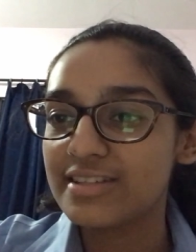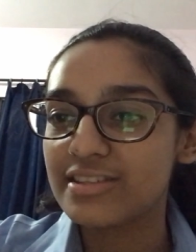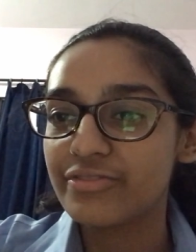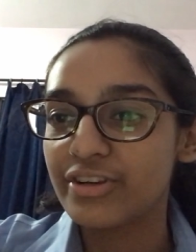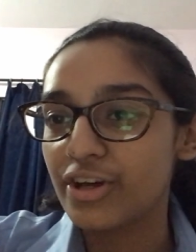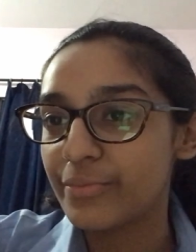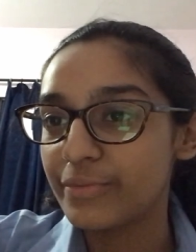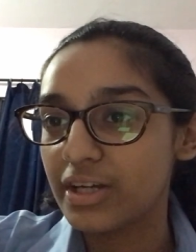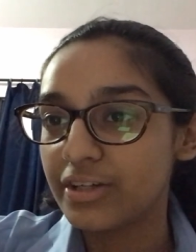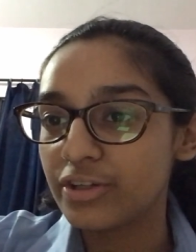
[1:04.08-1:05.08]
is the
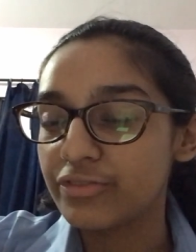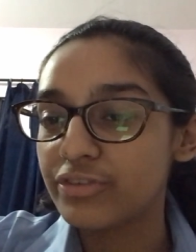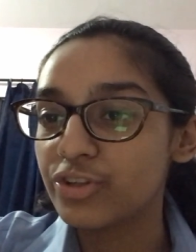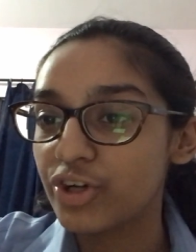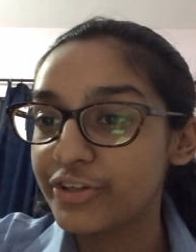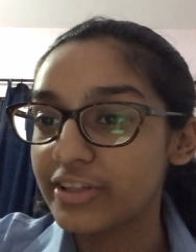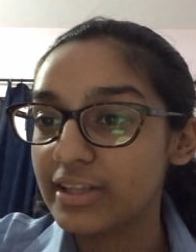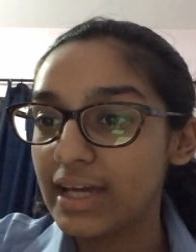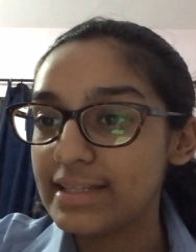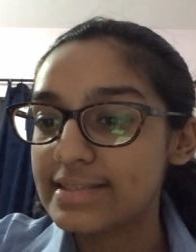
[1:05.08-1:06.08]
phenomena of the northern
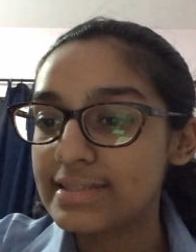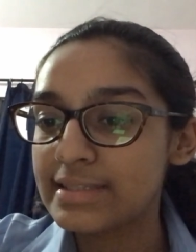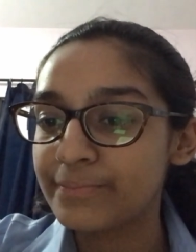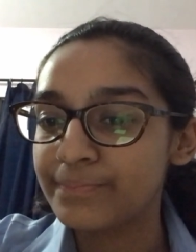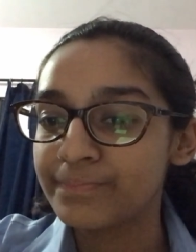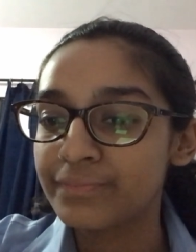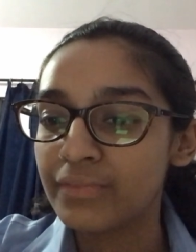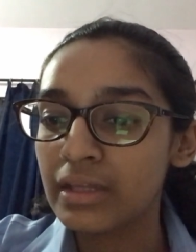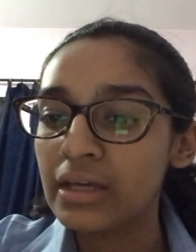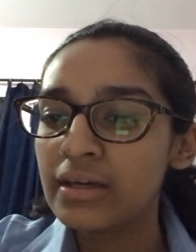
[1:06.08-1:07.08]
lights.
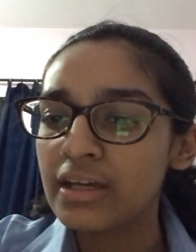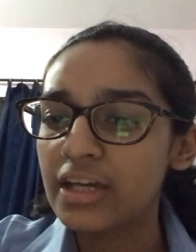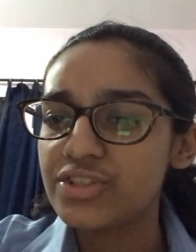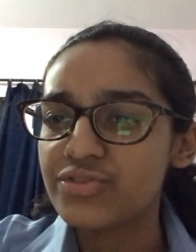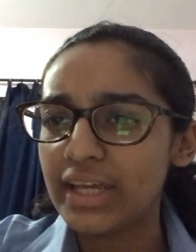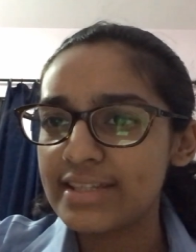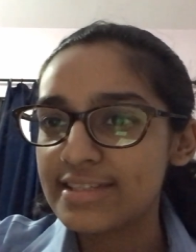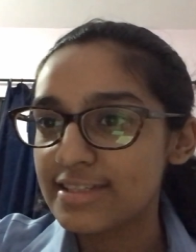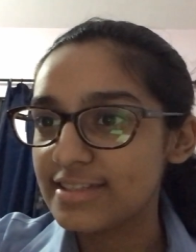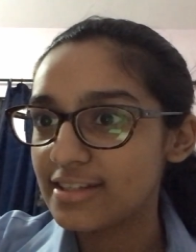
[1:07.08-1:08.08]
It
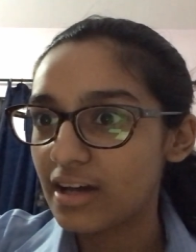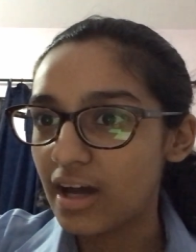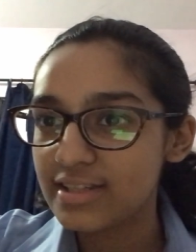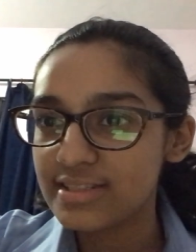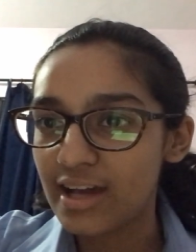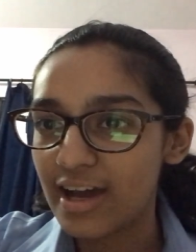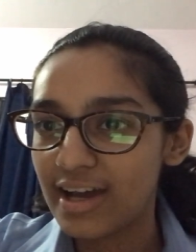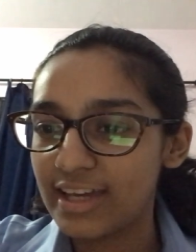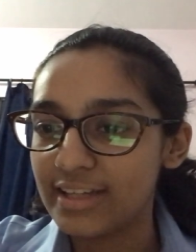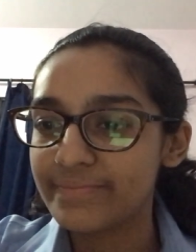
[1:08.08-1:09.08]
traces the dark
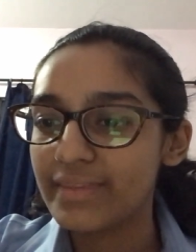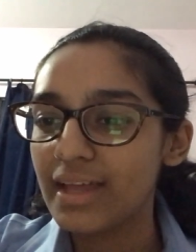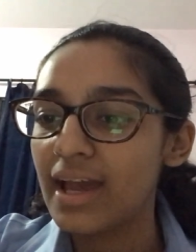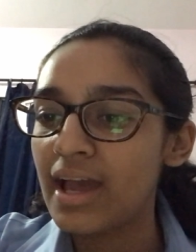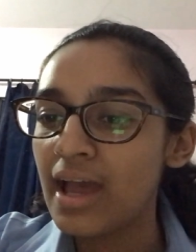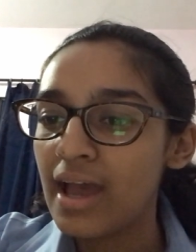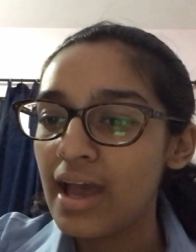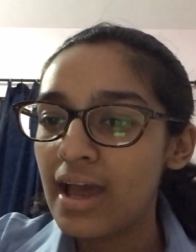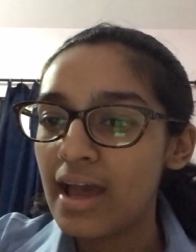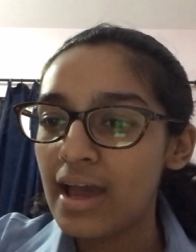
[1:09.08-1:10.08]
sky
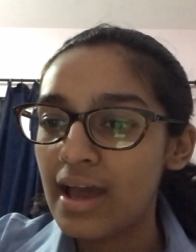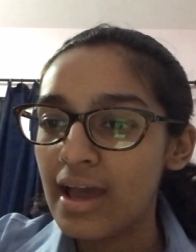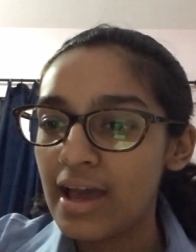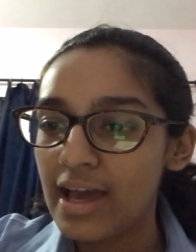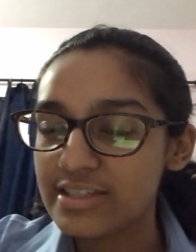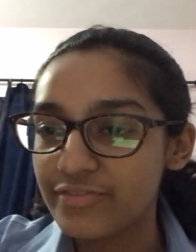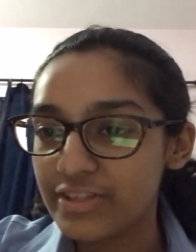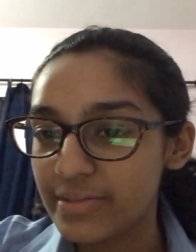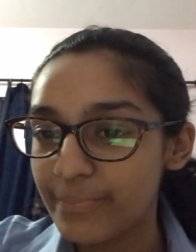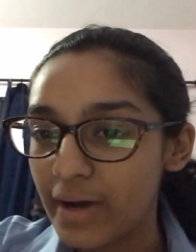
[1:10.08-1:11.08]
as if
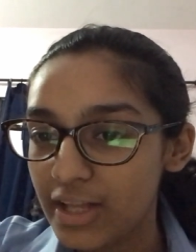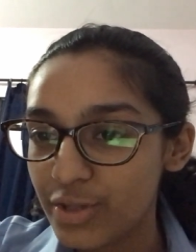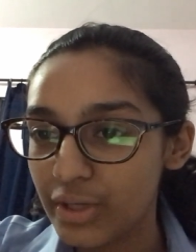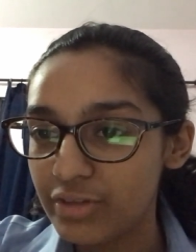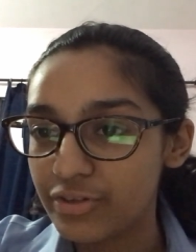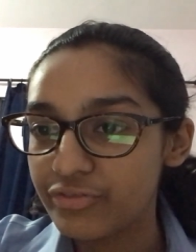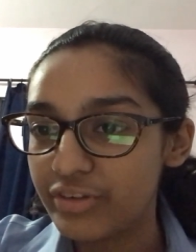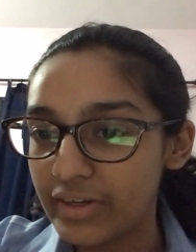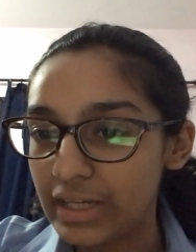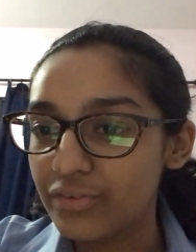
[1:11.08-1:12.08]
it's a pathway for
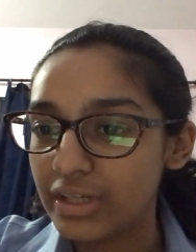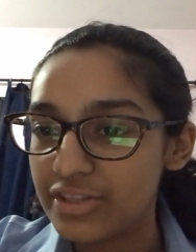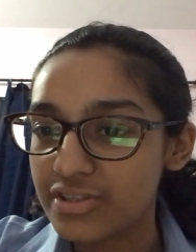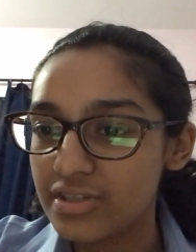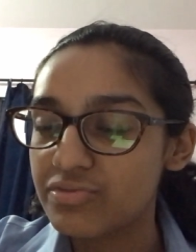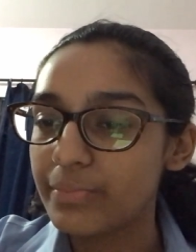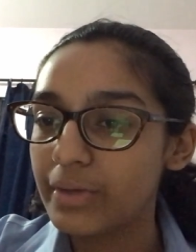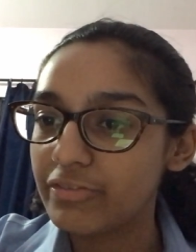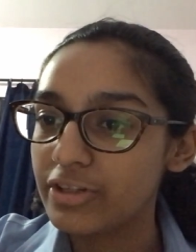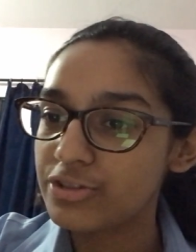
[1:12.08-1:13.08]
fairy creatures from
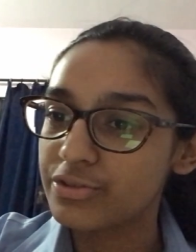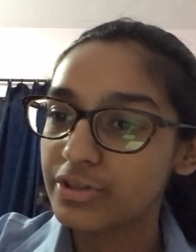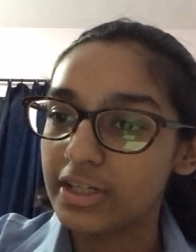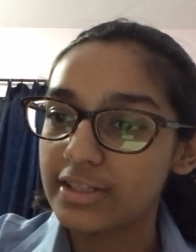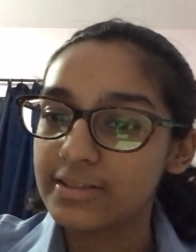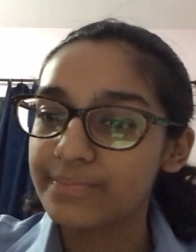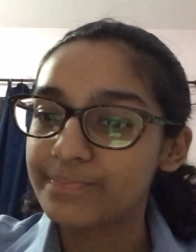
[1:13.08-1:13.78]
heaven to earth,